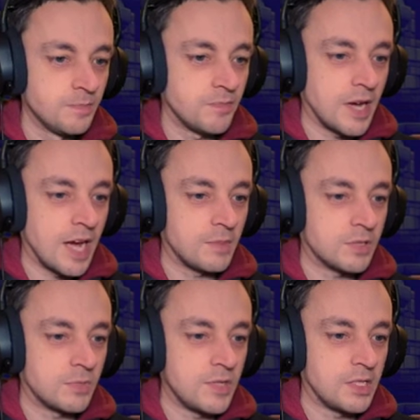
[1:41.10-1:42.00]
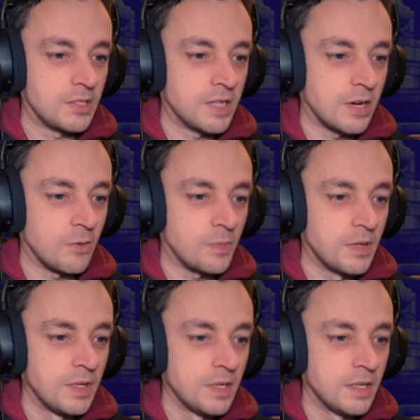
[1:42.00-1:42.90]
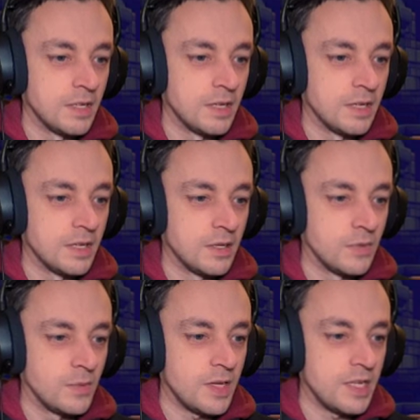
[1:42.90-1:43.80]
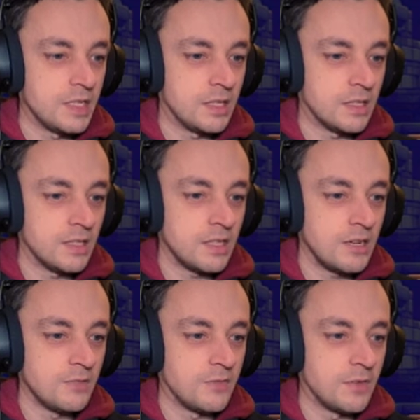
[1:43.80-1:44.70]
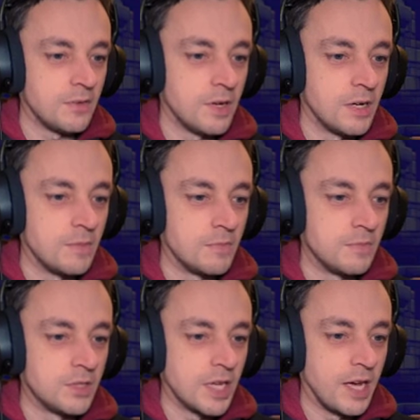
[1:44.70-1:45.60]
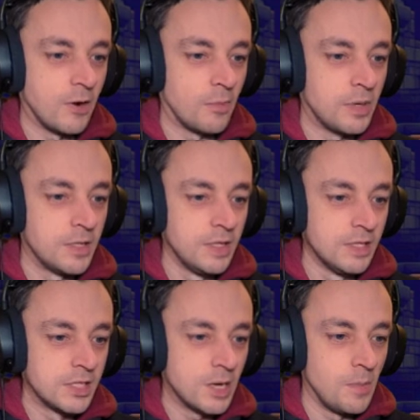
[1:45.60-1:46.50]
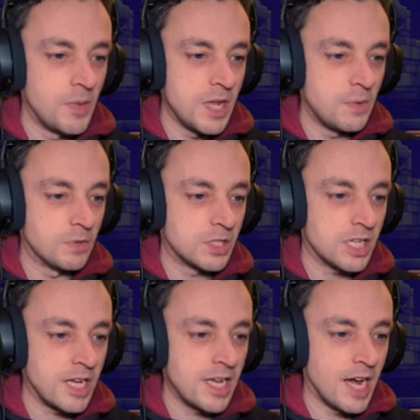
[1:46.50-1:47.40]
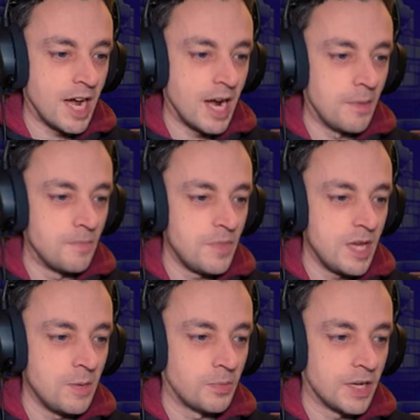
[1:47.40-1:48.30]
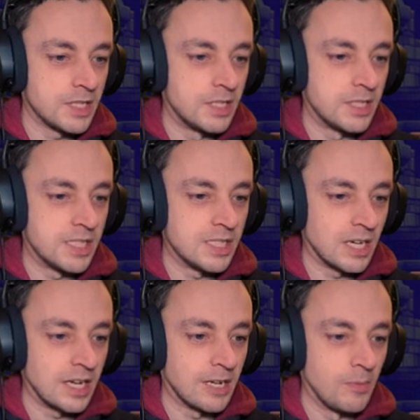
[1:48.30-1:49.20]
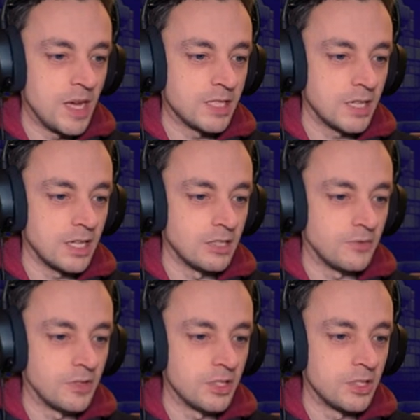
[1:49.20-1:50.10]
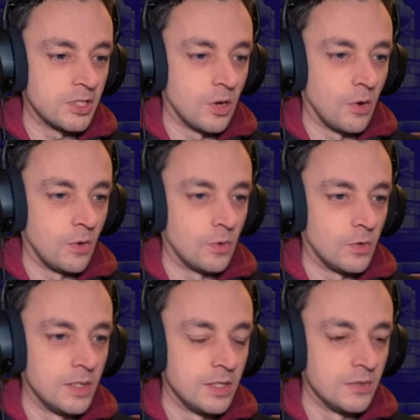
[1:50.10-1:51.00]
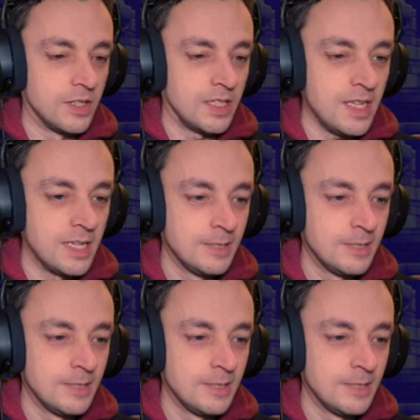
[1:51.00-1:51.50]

Perhaps we could help. Uh, we'd love um, to help. Some people say our mere presence is like a massage for the soul. Really?